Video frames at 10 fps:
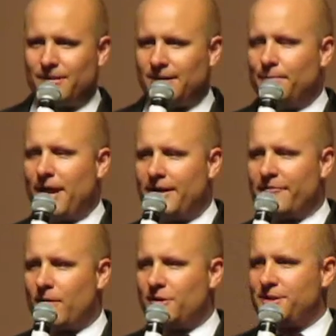
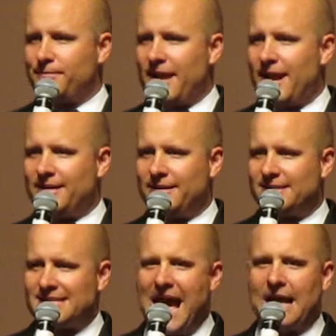competitive marching band
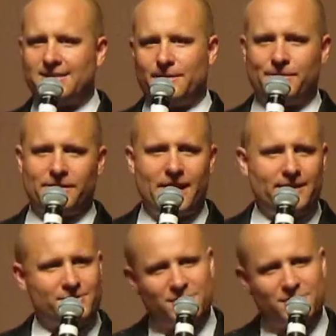is not something that